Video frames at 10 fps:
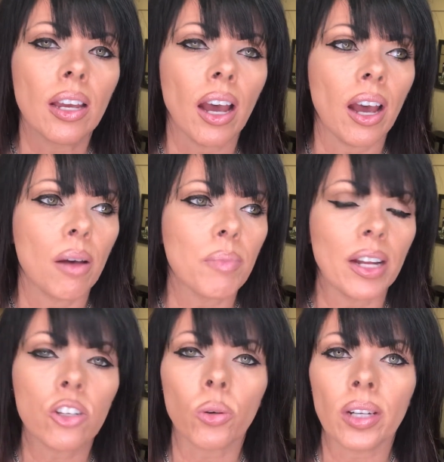
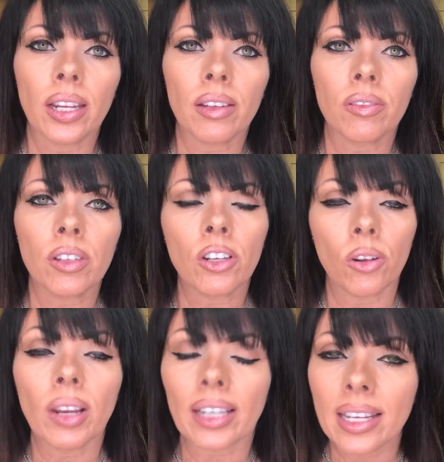By joining,
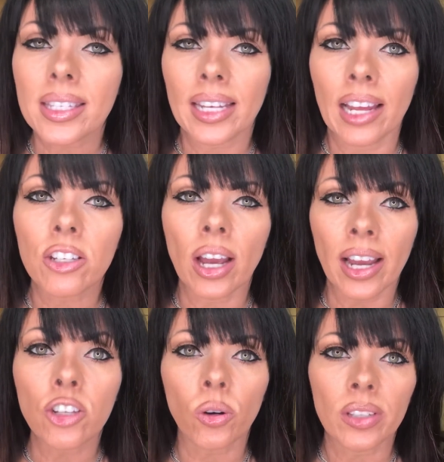like I said,
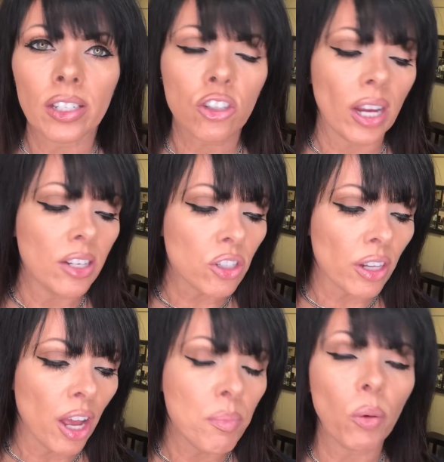I joined the Exchange
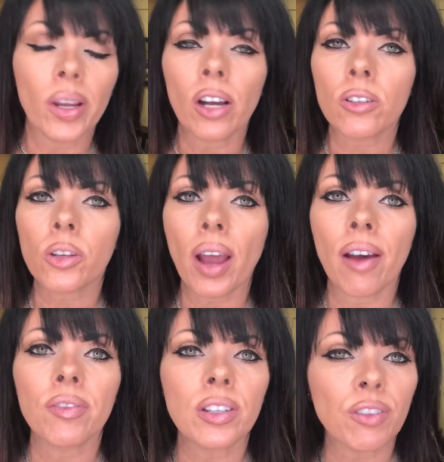Club, but we also
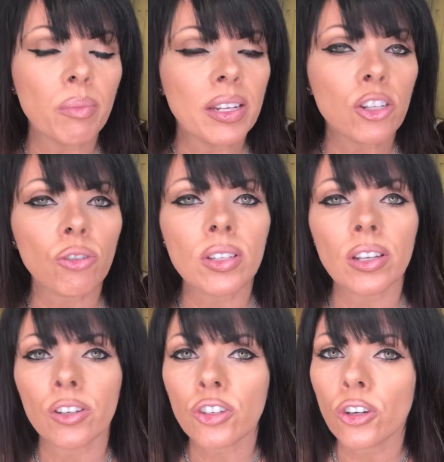have different ministries
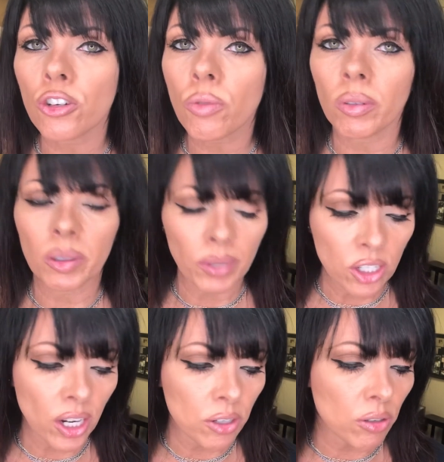in our church where we
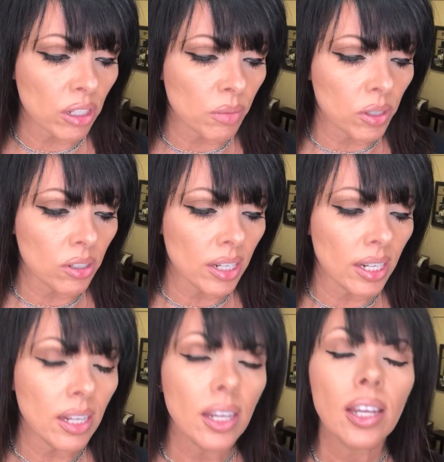reach out to the
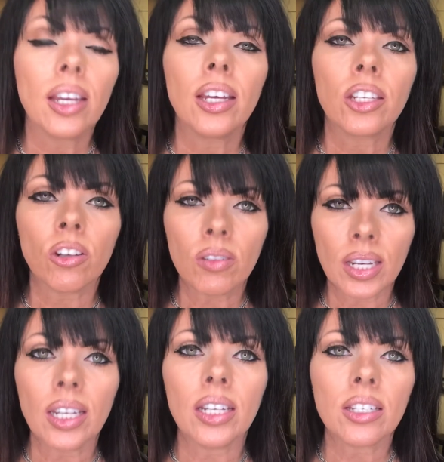community. You
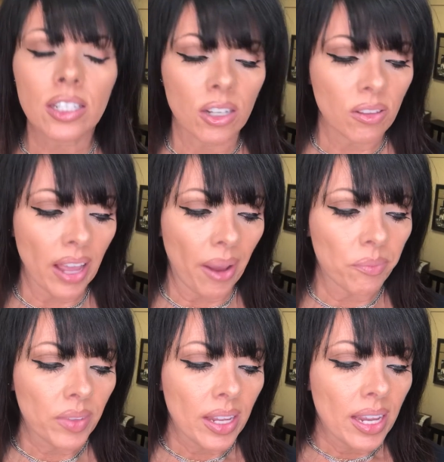need to do that.
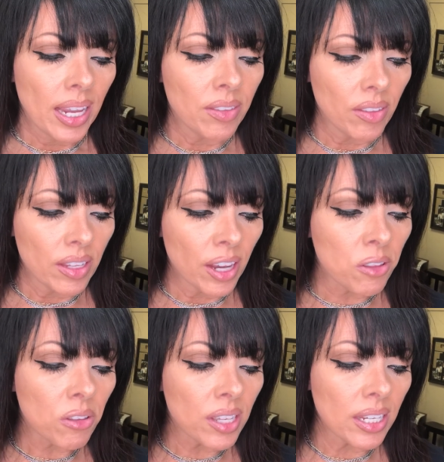And then the
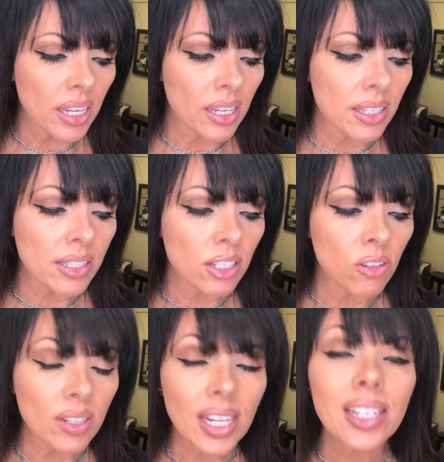other thing is you
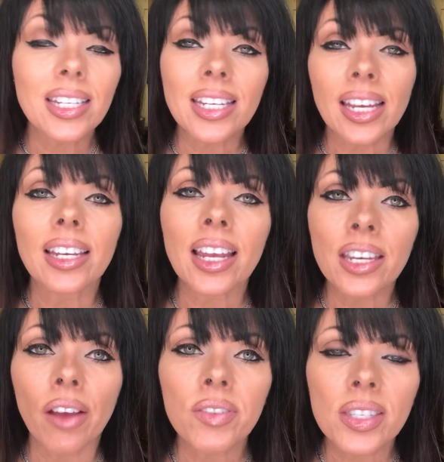need to get
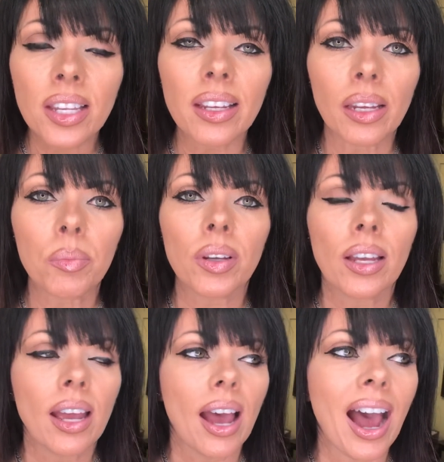enough sleep.
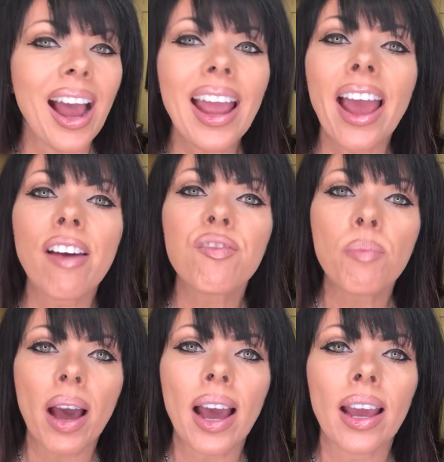I have
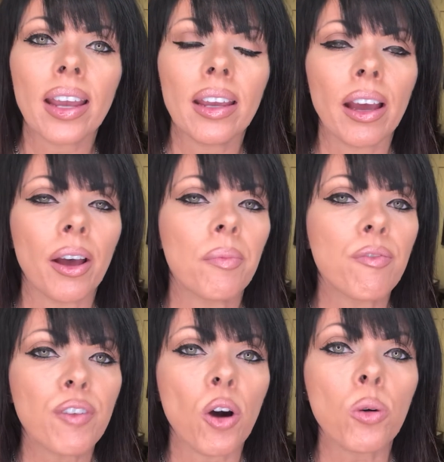my
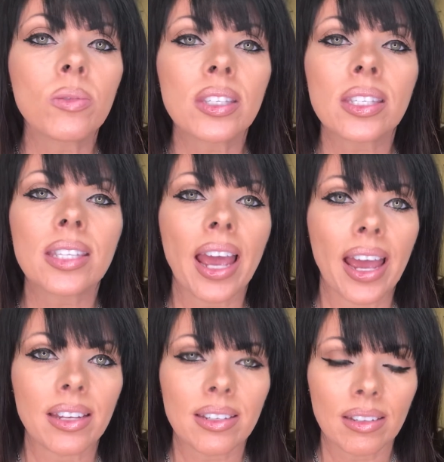phone
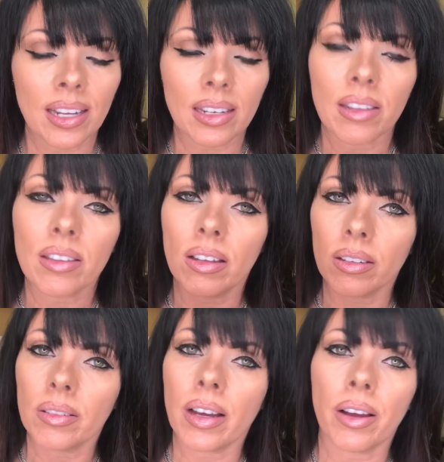set, and in
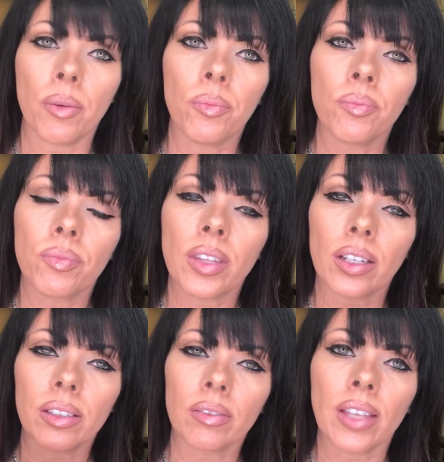
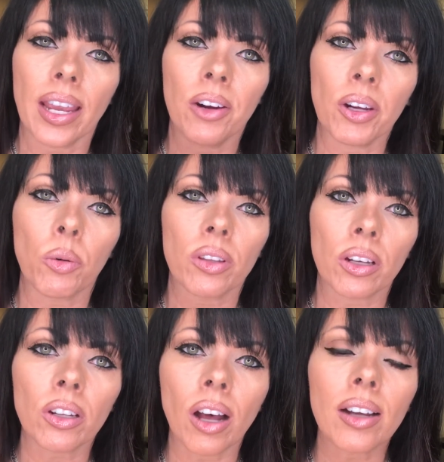the area where the
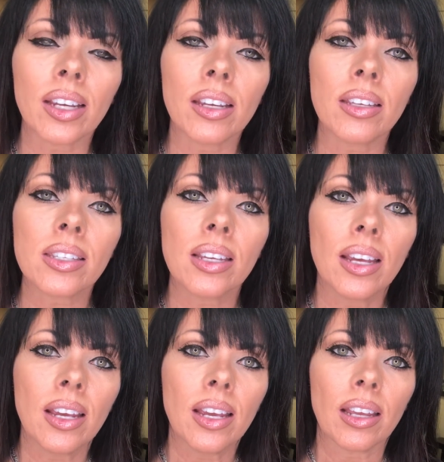clock is
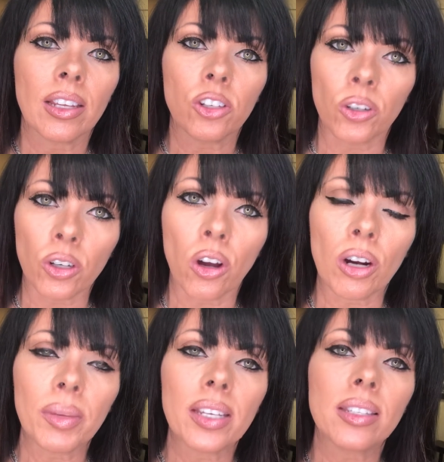and your
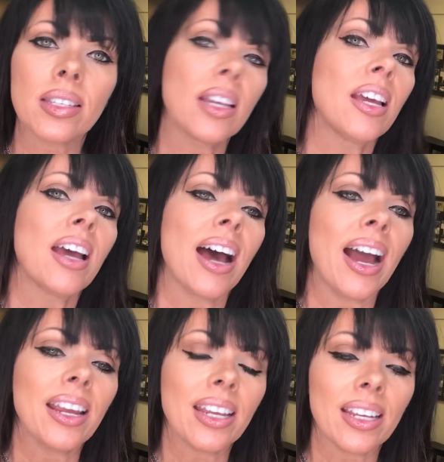alarm is,
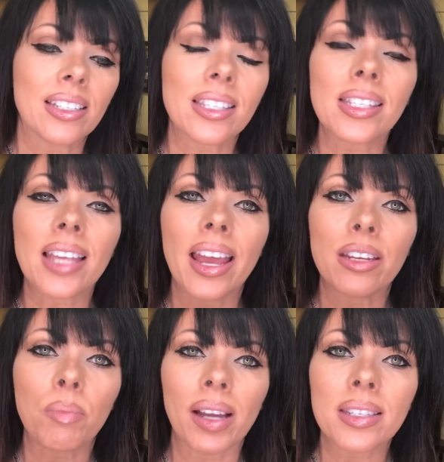I can
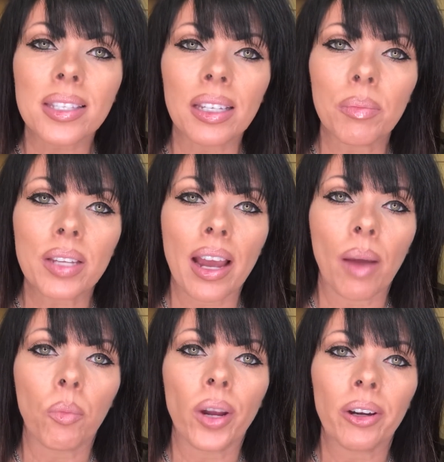set my sleep
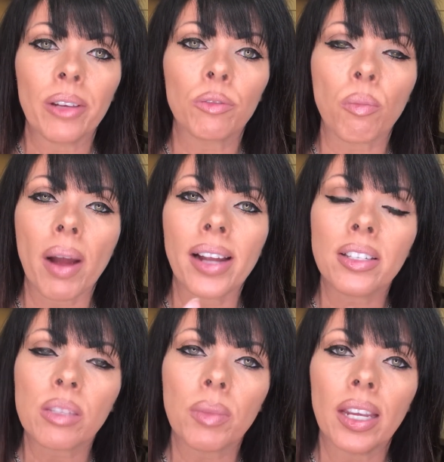time where it
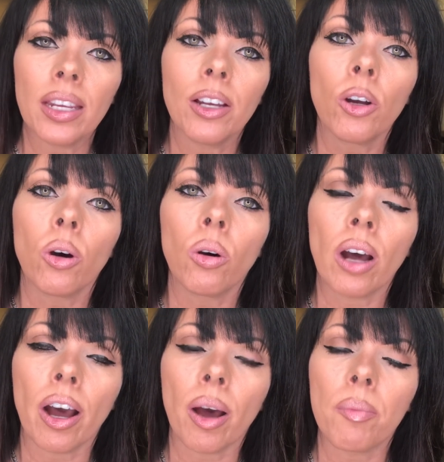reminds me
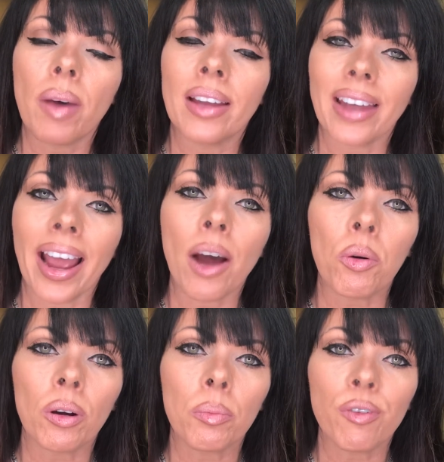an
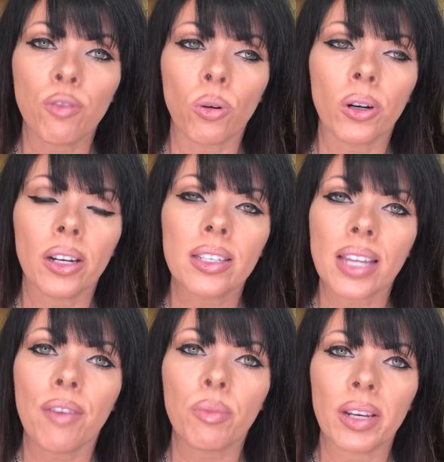hour before it's
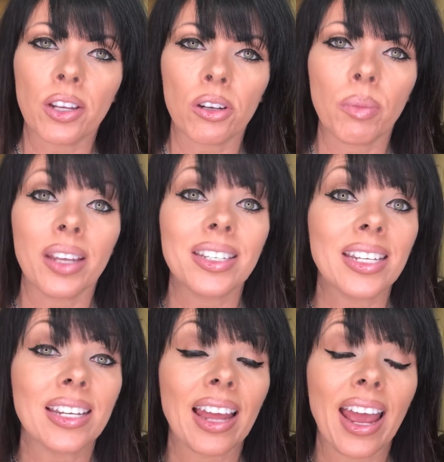time for me to go to bed to
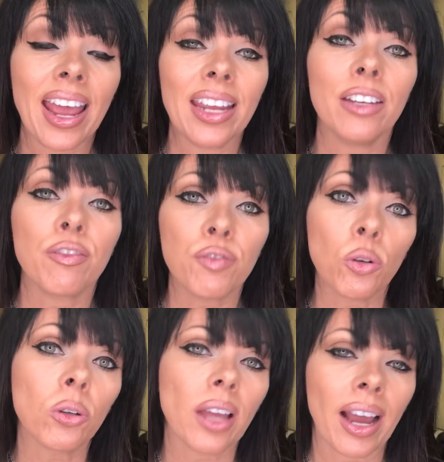get 8
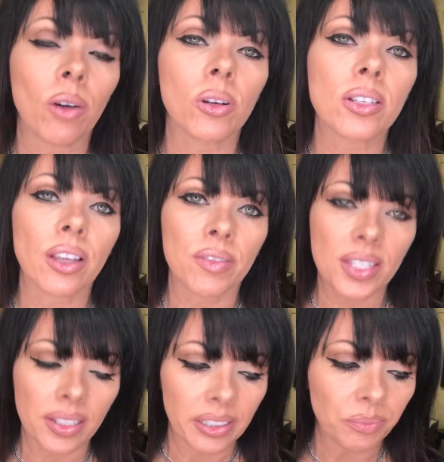full hours of
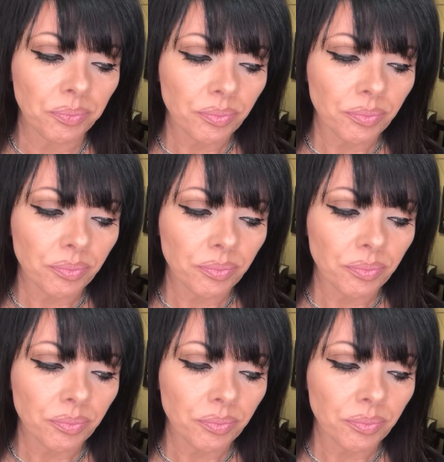sleep.